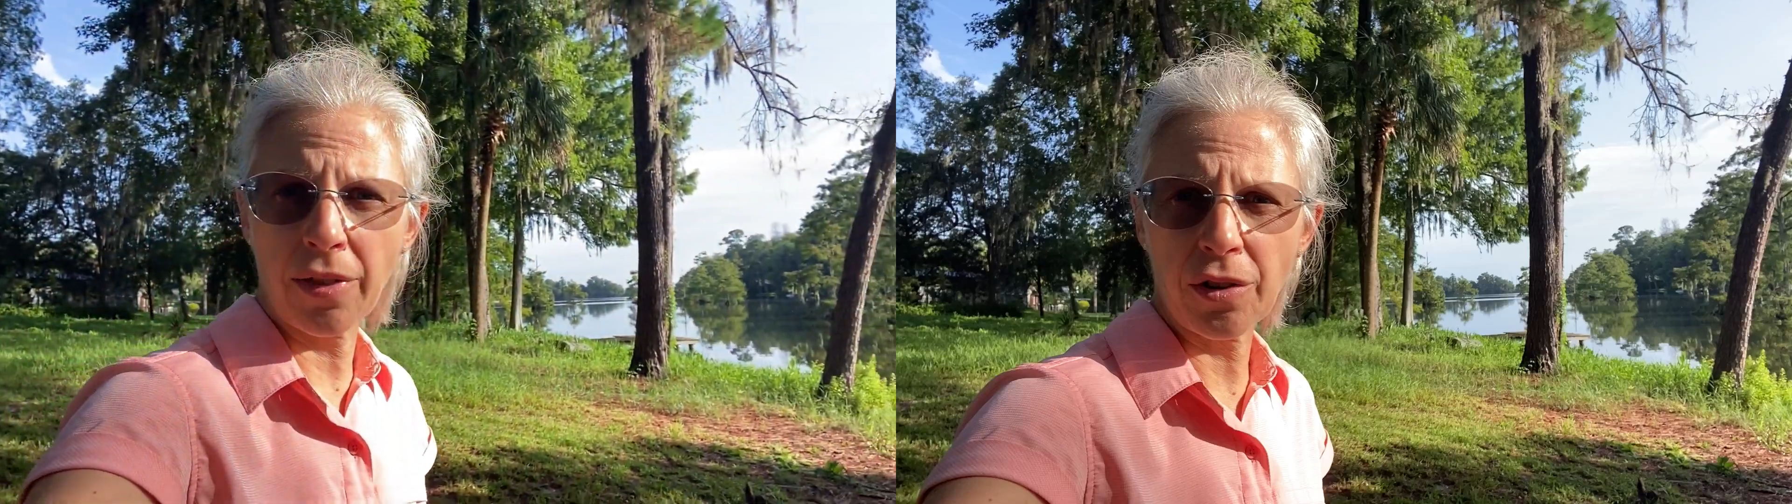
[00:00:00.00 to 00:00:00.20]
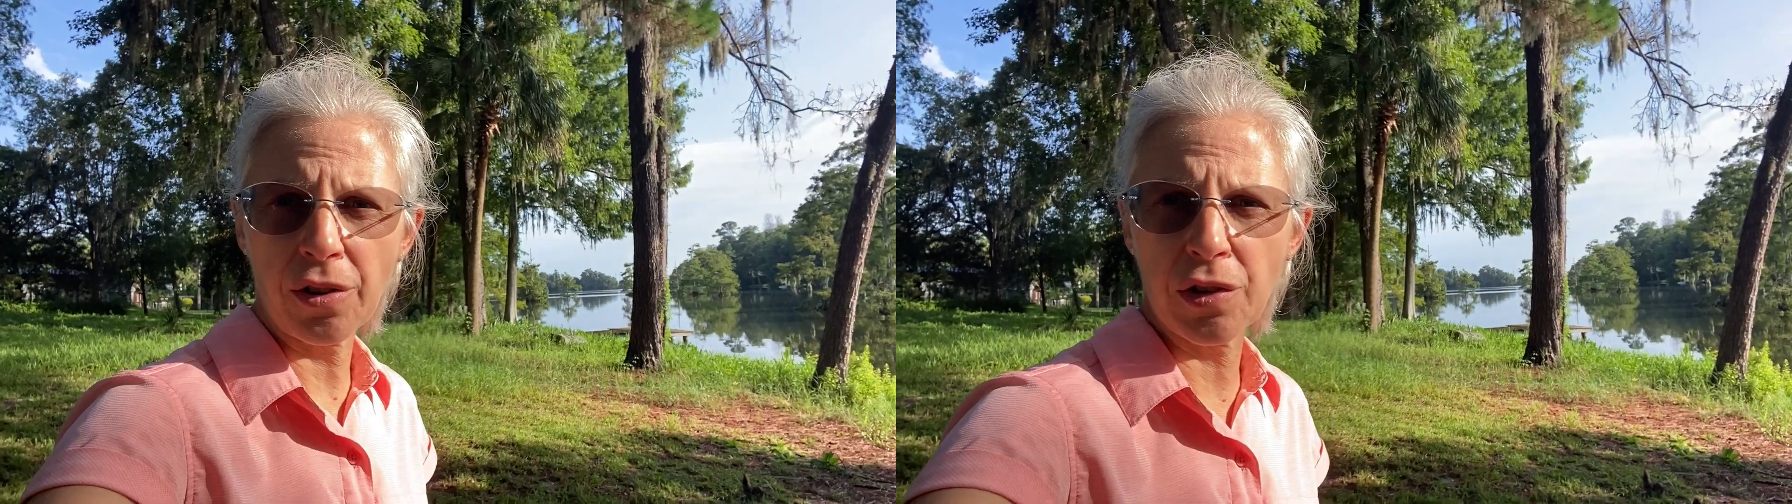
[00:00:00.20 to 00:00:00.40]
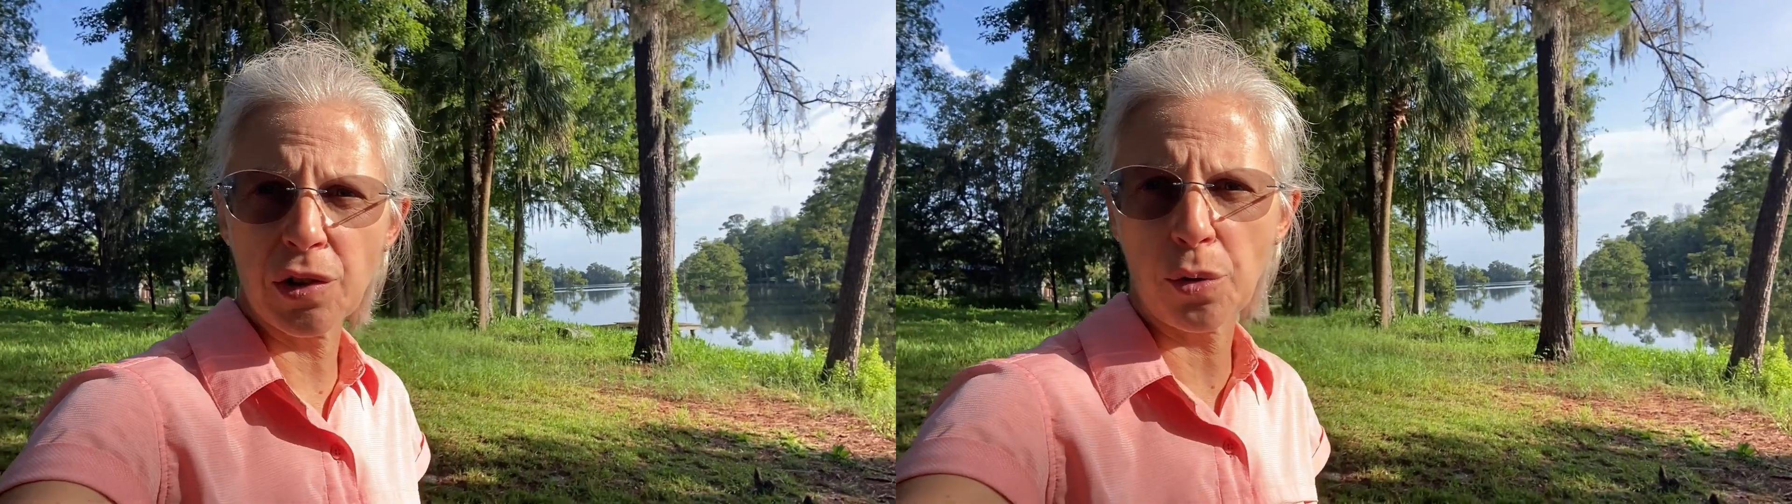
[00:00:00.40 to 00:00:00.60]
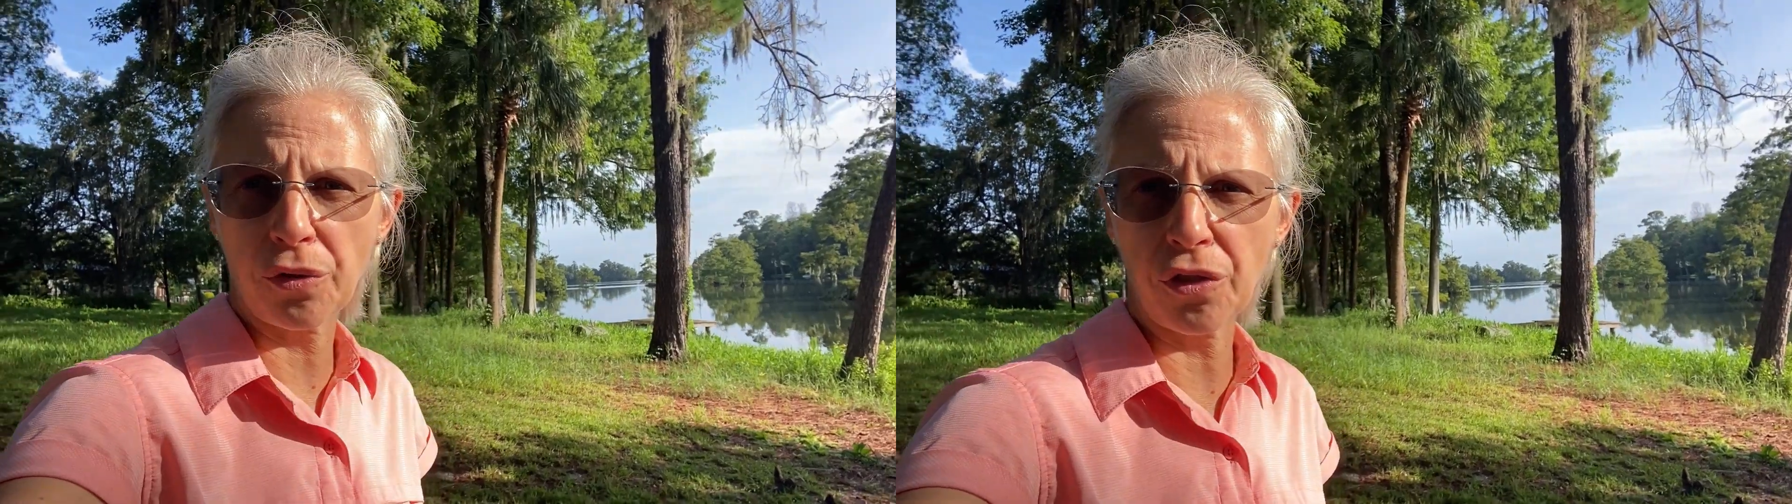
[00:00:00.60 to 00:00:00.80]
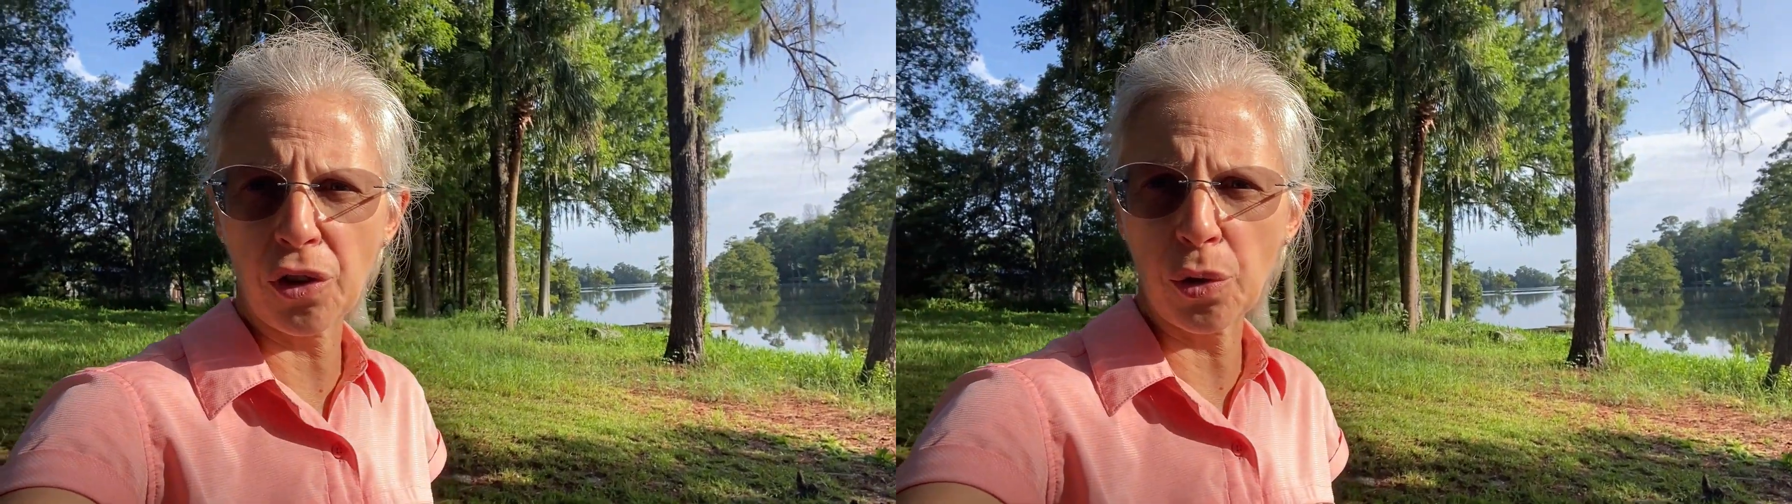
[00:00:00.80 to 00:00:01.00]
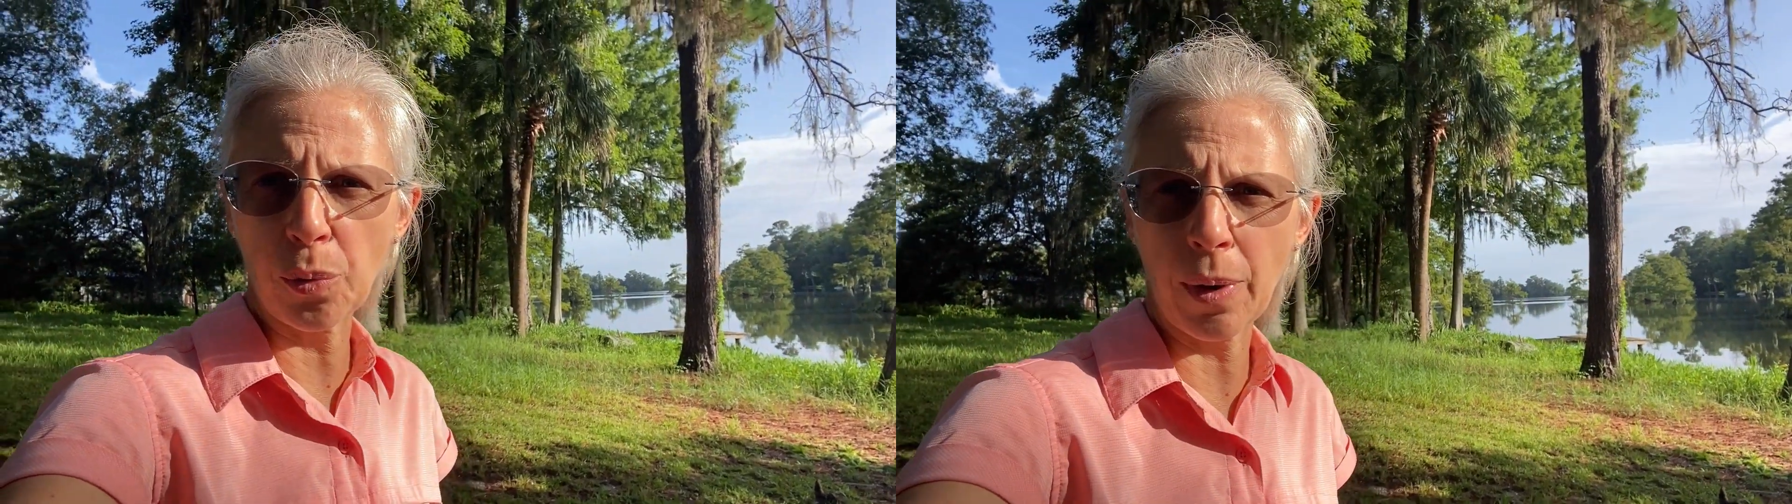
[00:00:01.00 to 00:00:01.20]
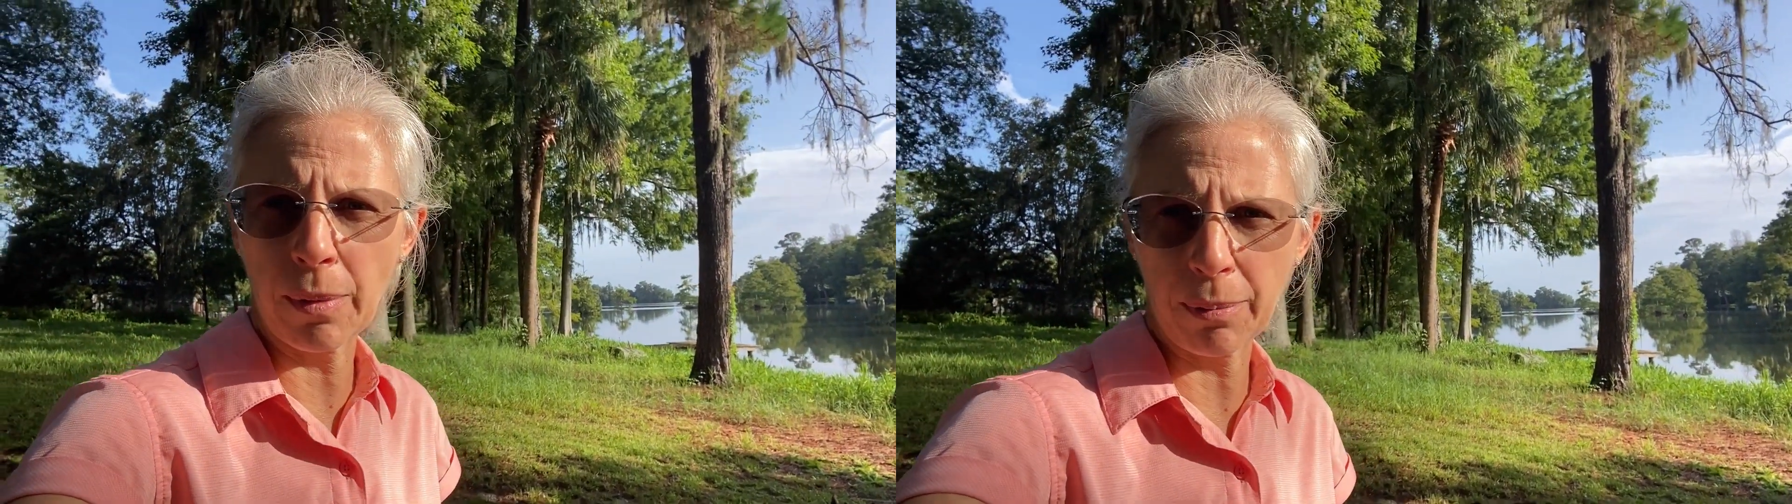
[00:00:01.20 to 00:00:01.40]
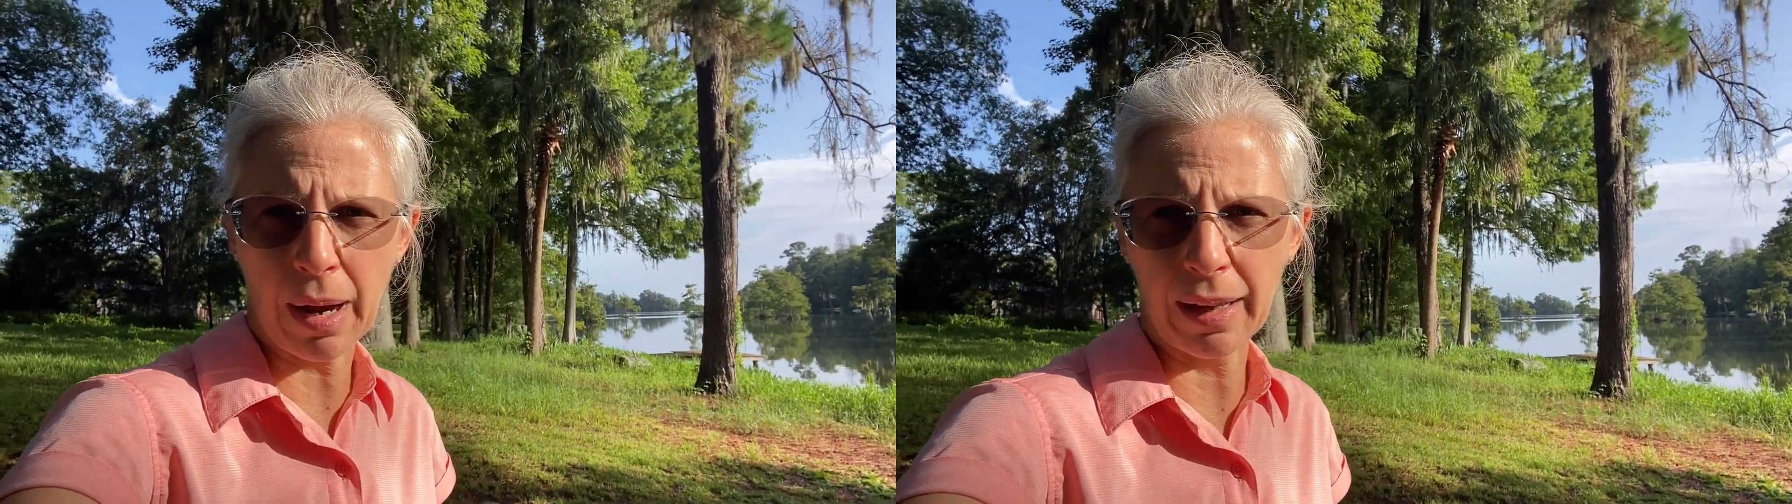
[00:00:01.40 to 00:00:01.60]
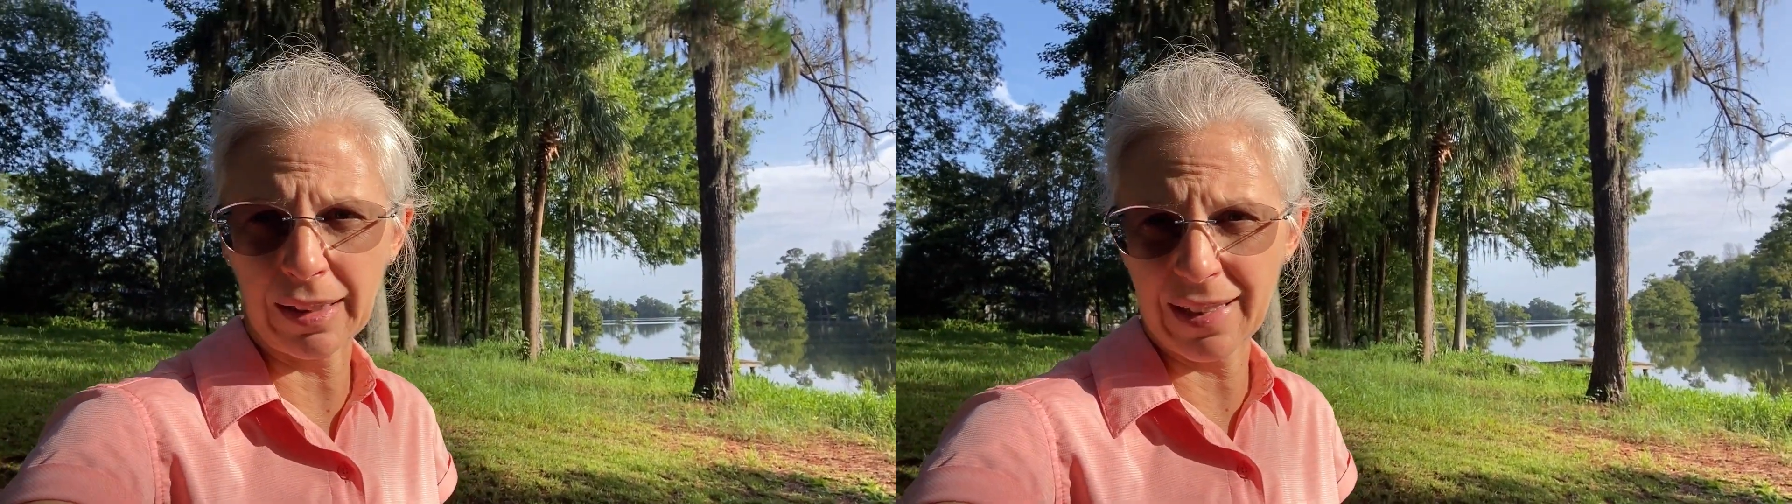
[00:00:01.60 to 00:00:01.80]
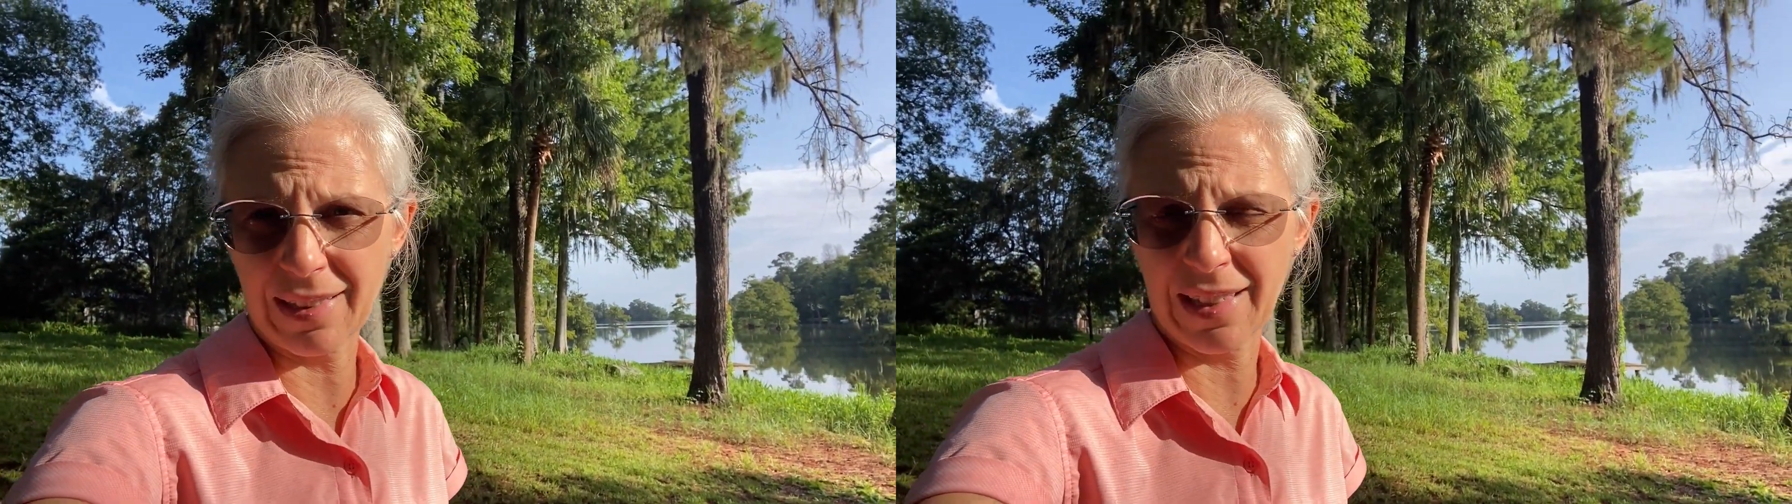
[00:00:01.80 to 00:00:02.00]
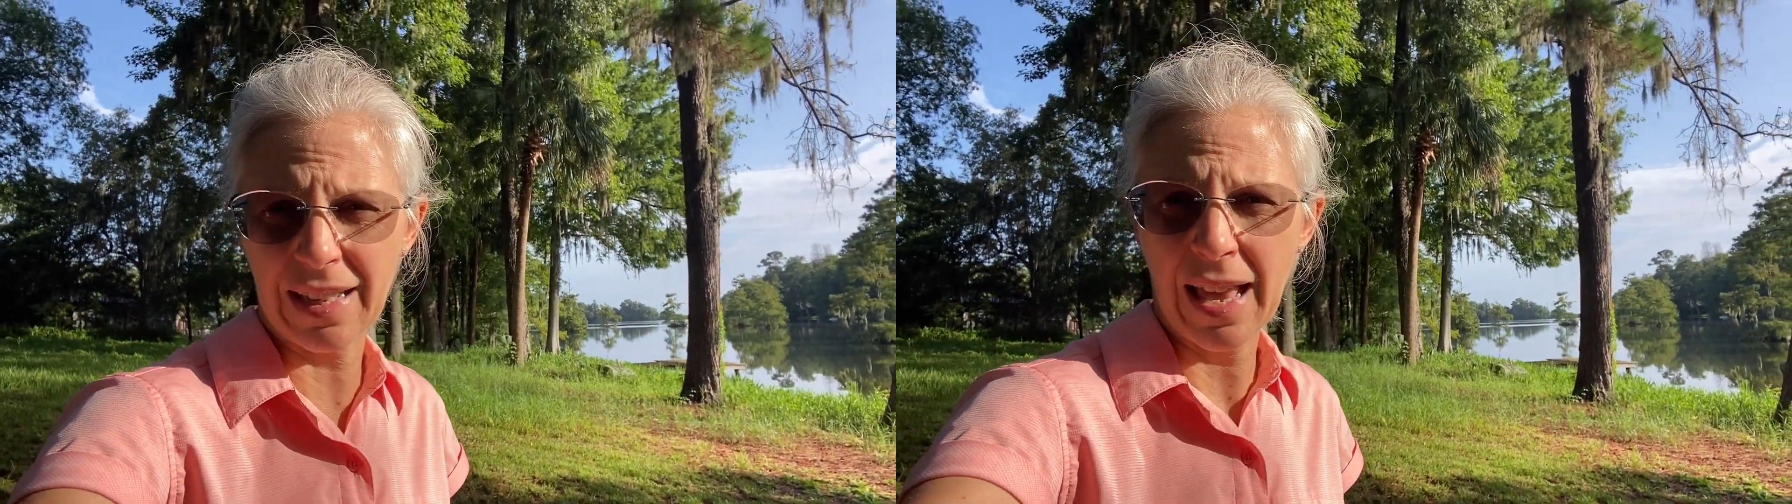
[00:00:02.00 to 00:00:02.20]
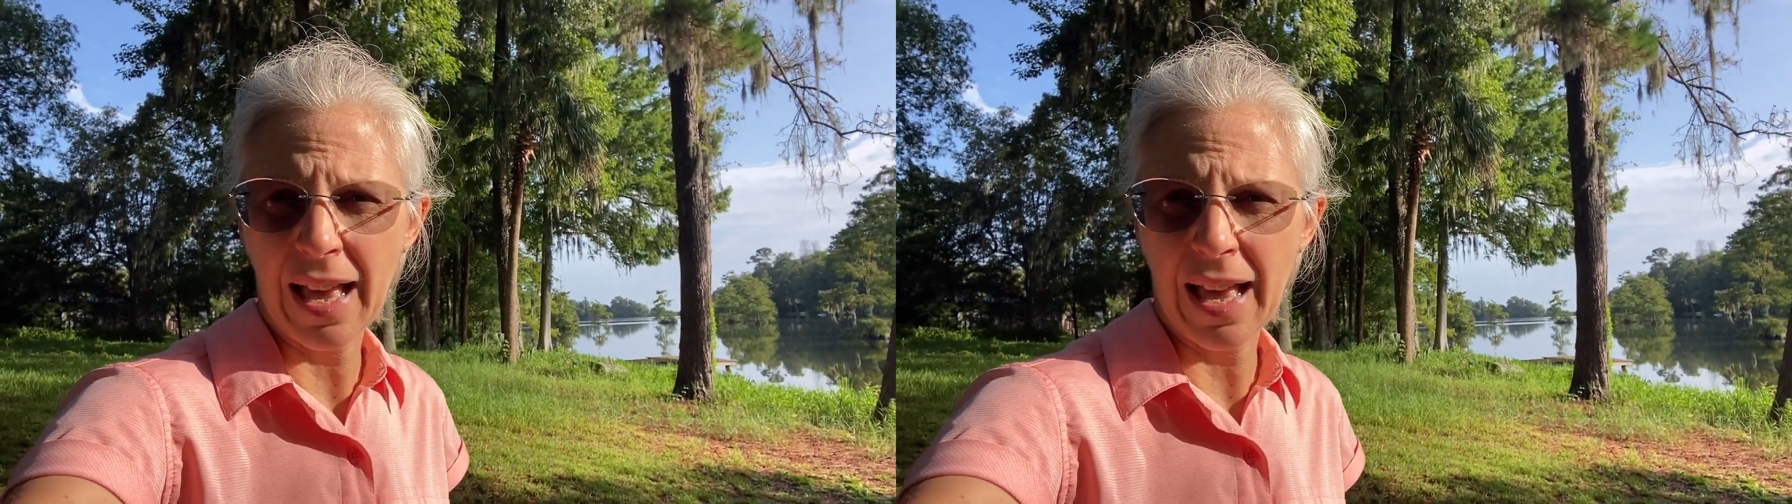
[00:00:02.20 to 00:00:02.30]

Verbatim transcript: there are so few women pilots.